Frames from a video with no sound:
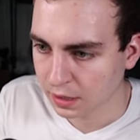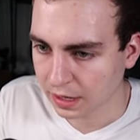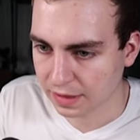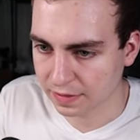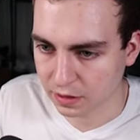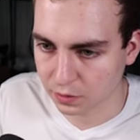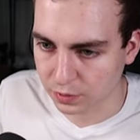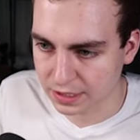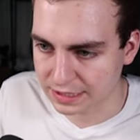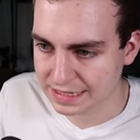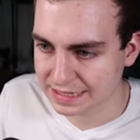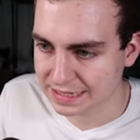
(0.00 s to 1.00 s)
and then we
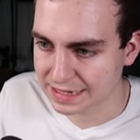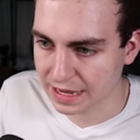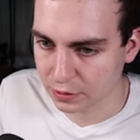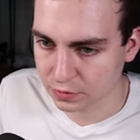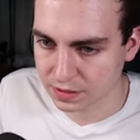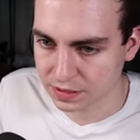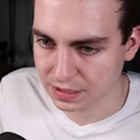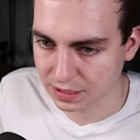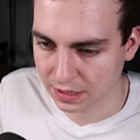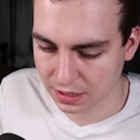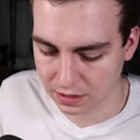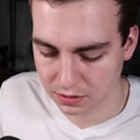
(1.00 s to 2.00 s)
see out this
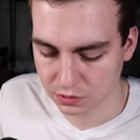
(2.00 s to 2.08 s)
again,